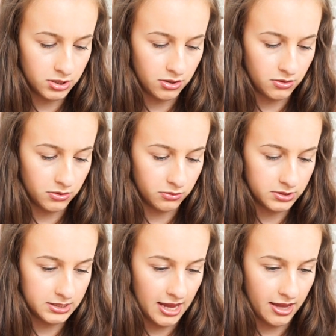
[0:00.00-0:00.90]
your
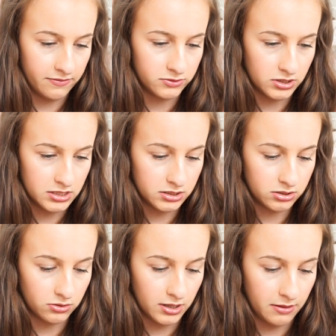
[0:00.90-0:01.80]
saved on
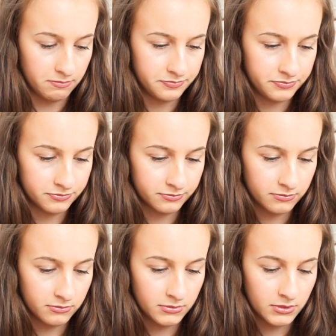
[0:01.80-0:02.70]
Instagram,
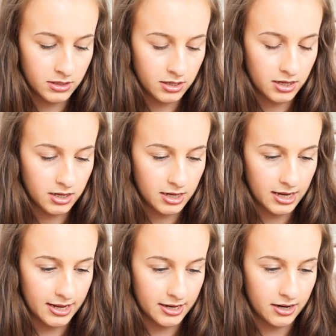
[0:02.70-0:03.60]

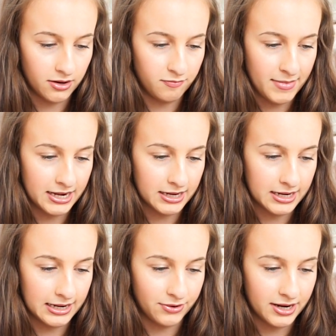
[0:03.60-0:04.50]
and I've made like
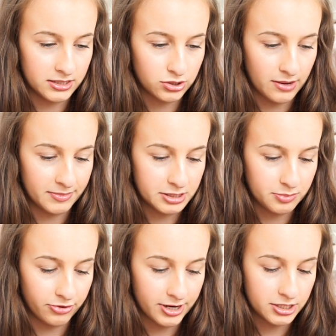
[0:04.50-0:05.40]
a little Instagram
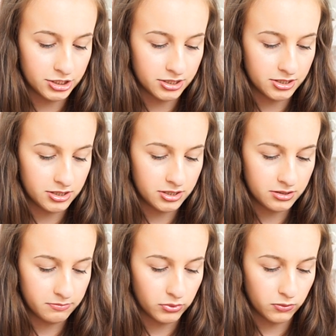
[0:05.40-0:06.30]
inspiration
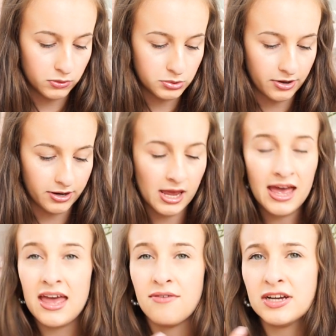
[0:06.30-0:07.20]
board where
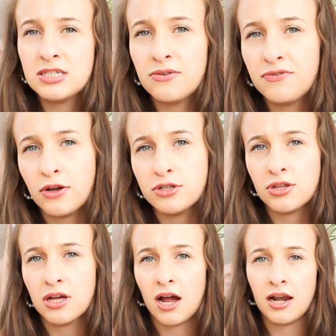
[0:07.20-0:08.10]
if I see a photo
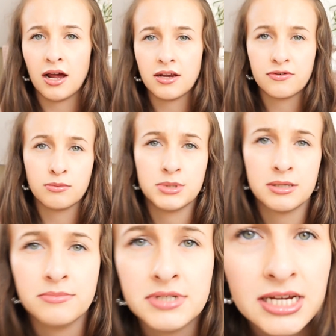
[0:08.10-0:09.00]
that I like from
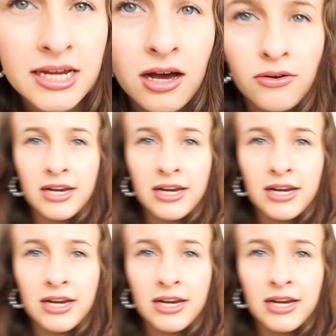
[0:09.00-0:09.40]
somebody, I'll